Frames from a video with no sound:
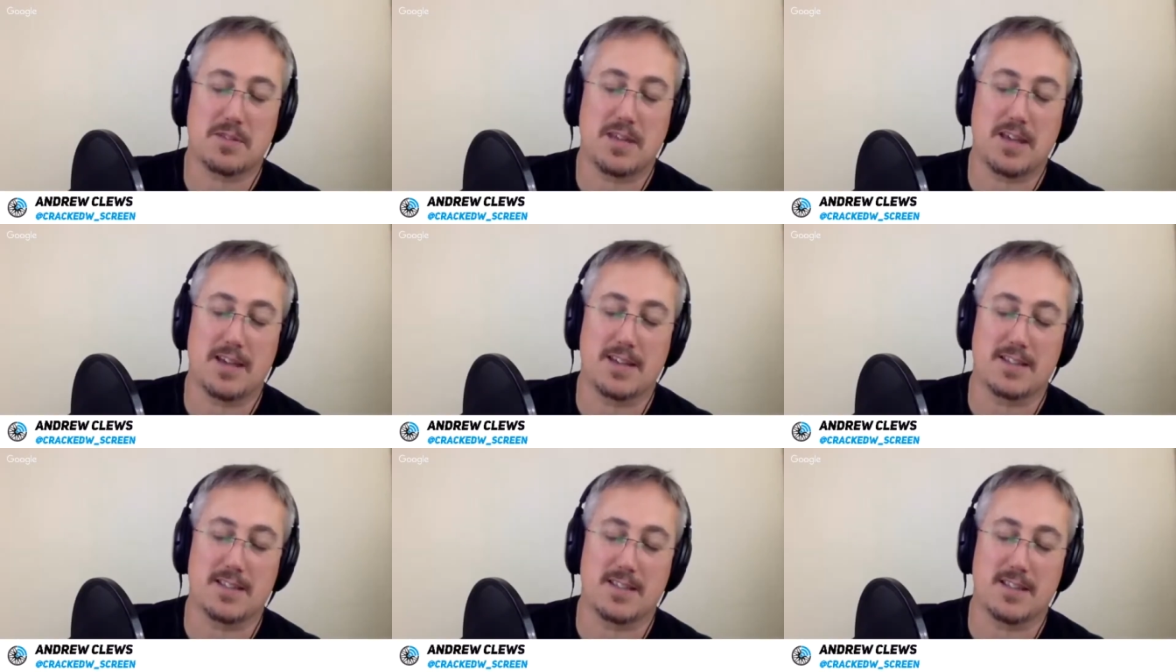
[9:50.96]

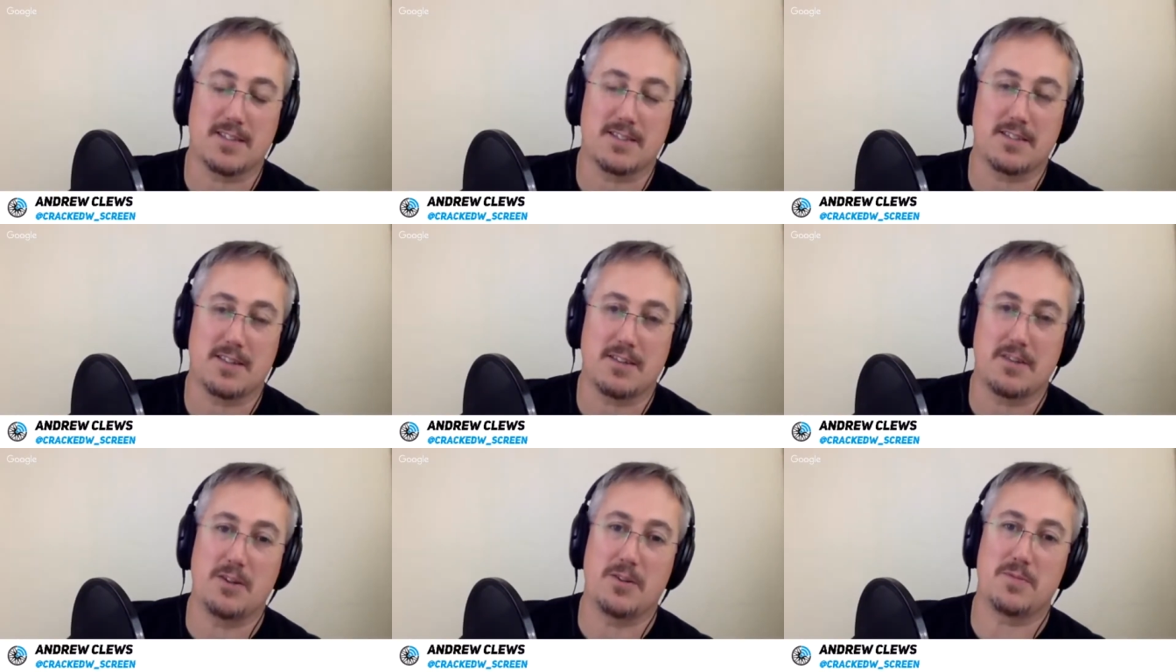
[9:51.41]
Yes,
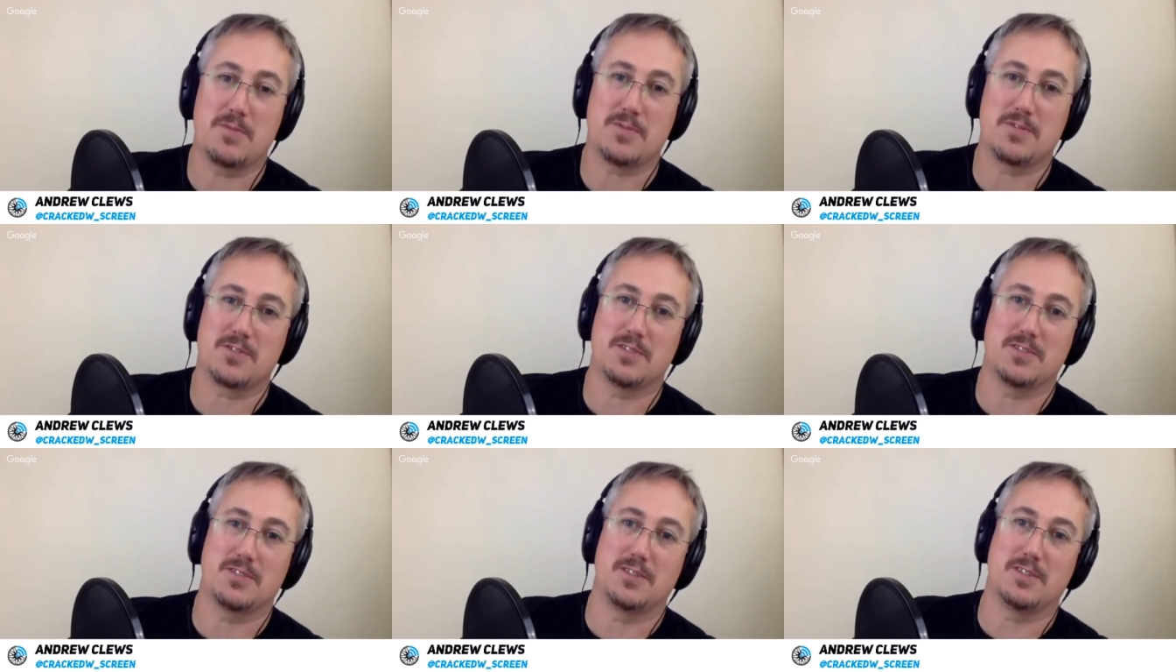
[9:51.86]

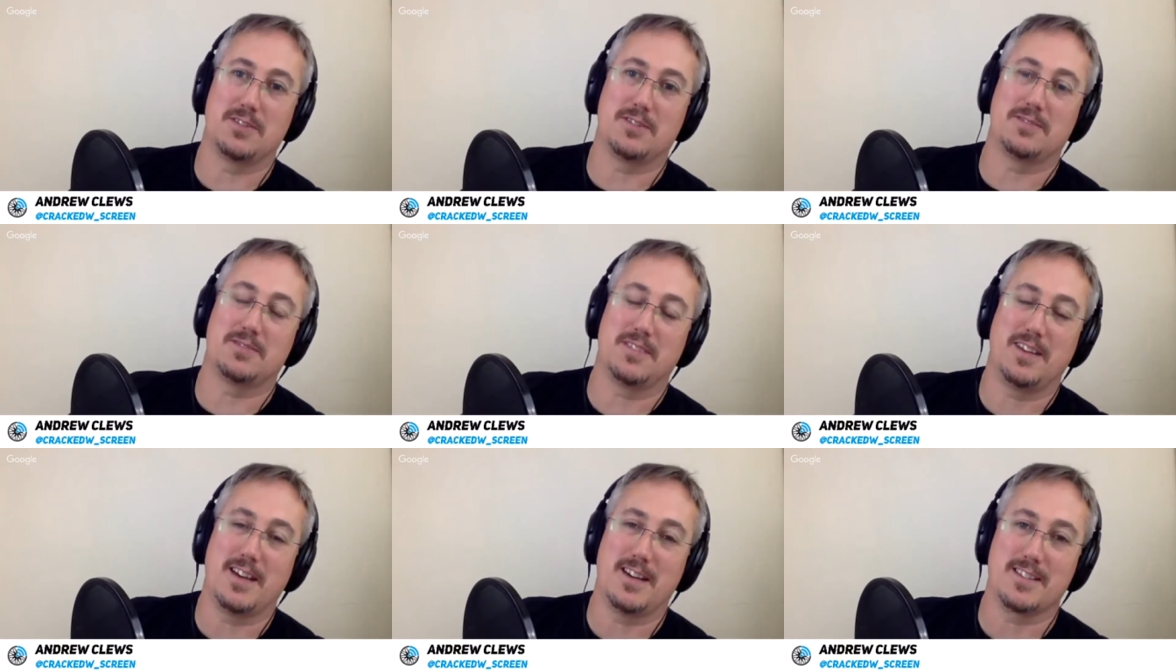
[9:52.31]

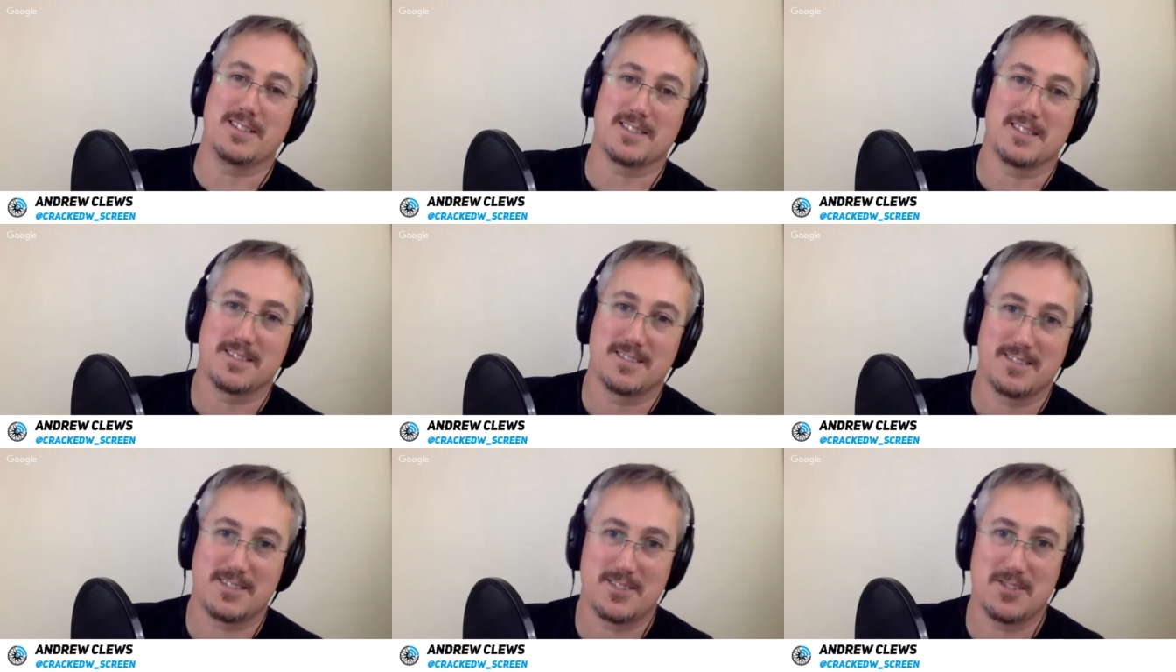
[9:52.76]

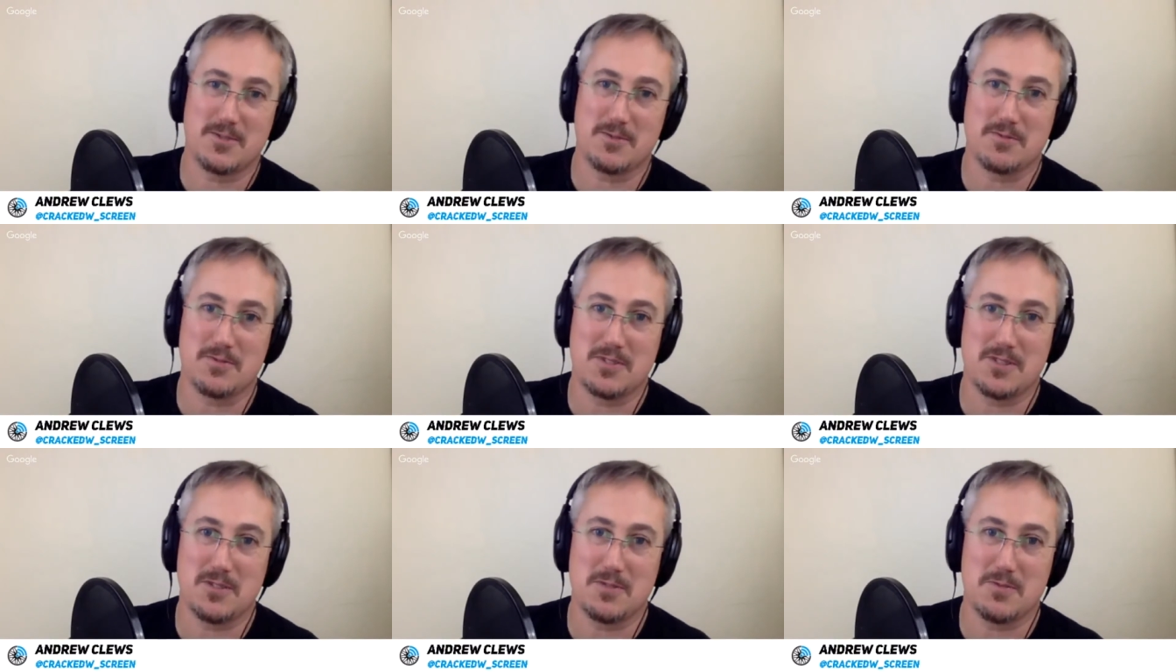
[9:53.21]
yes,
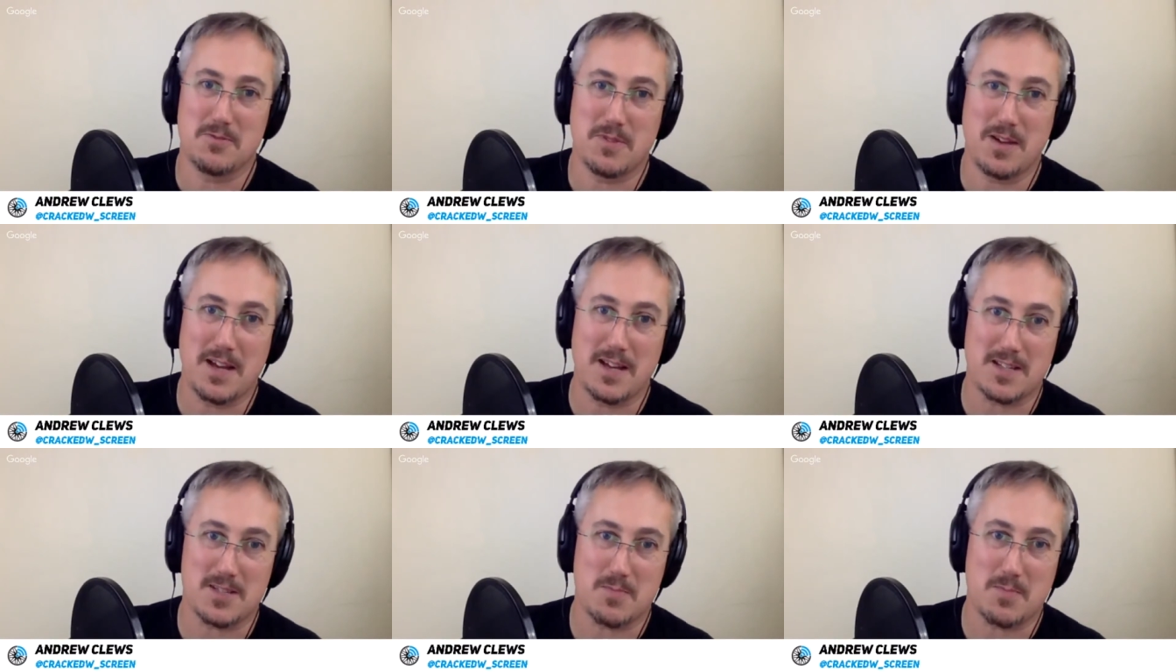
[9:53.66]
do
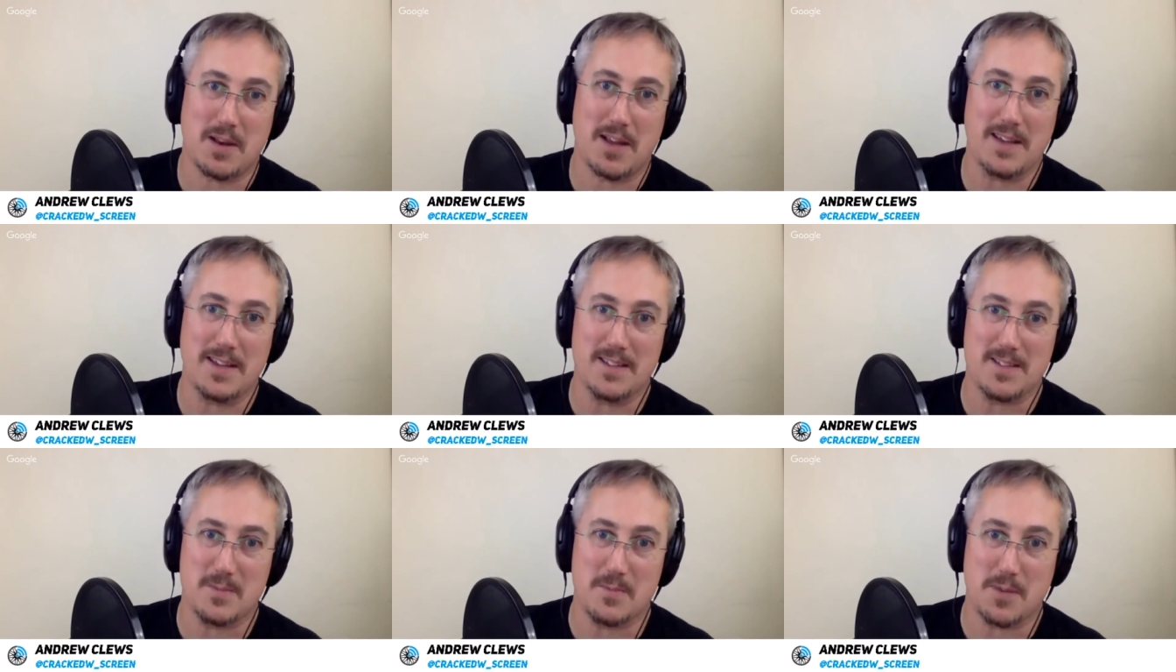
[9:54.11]

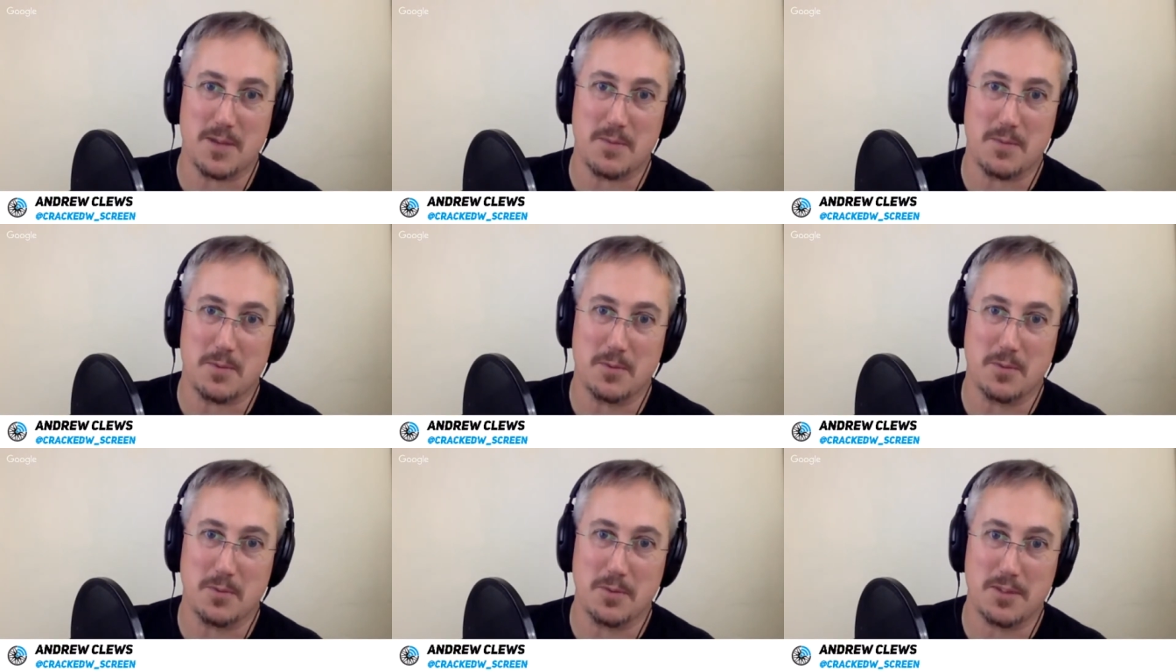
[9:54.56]
explain to
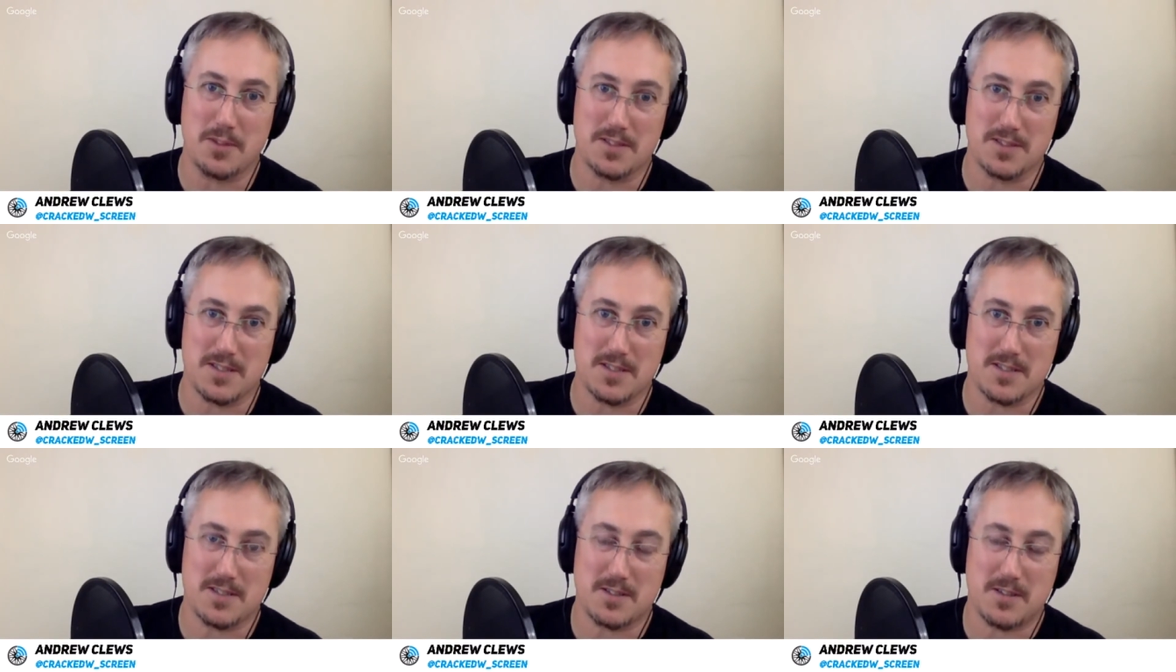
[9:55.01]
people, because
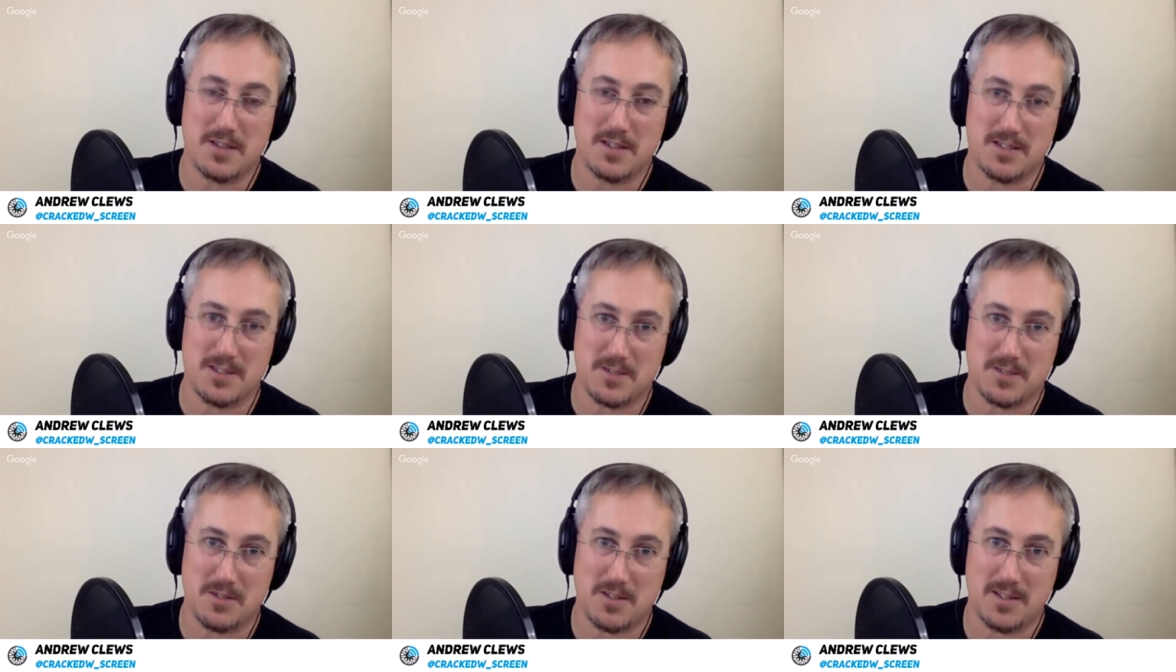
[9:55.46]
it's
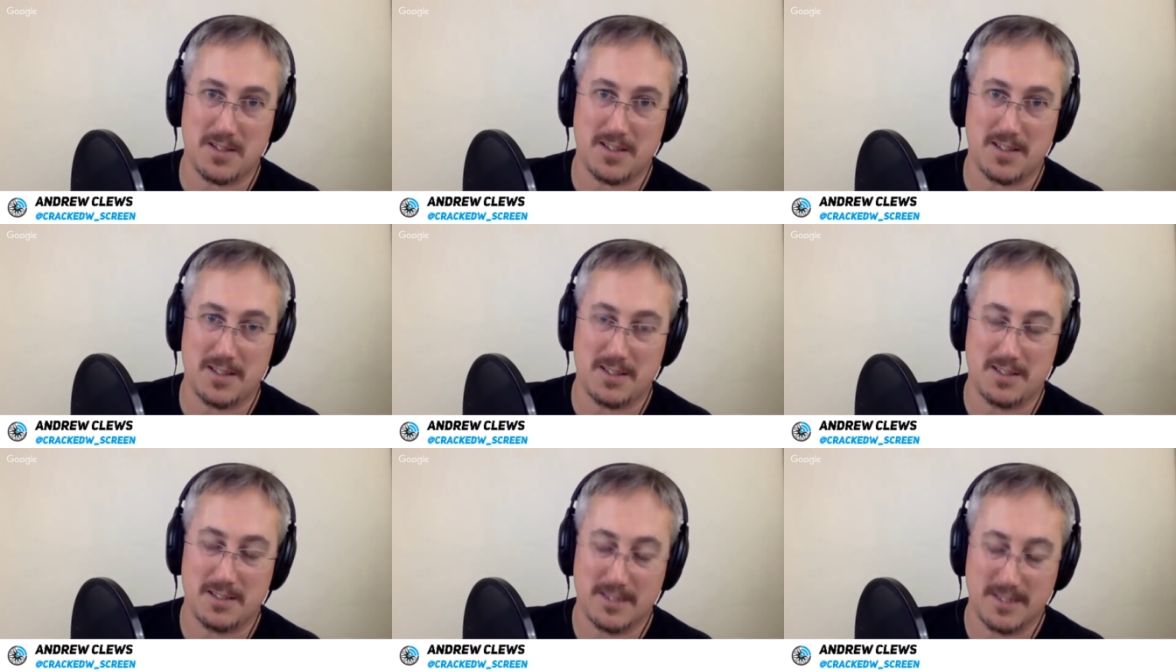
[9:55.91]
quite
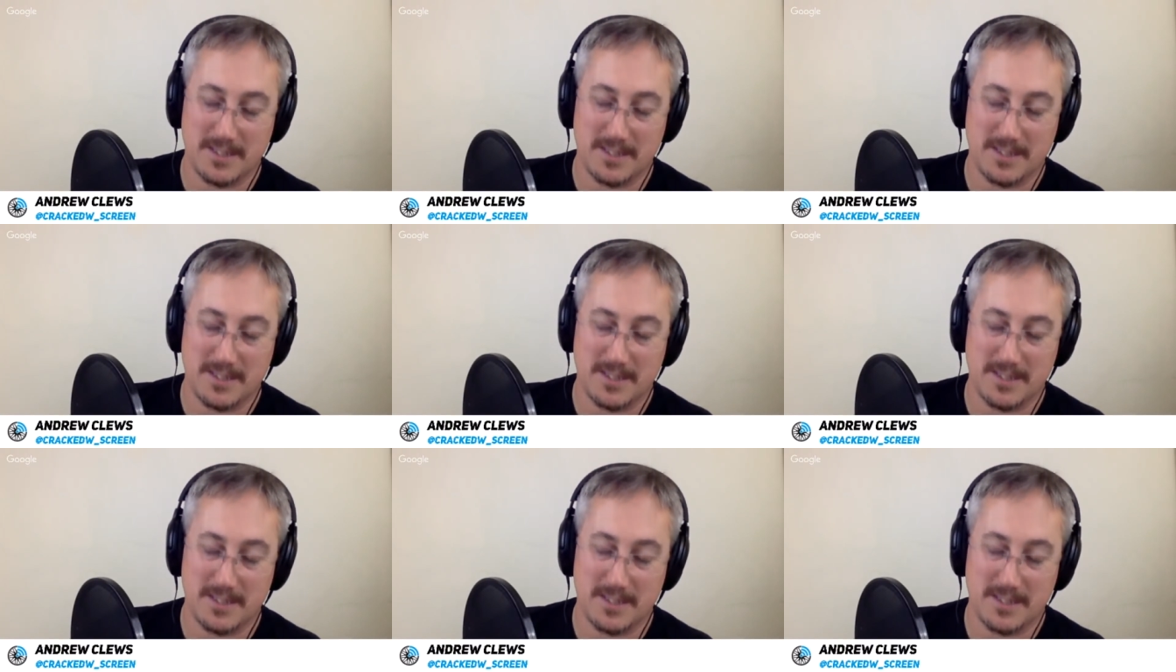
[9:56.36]
a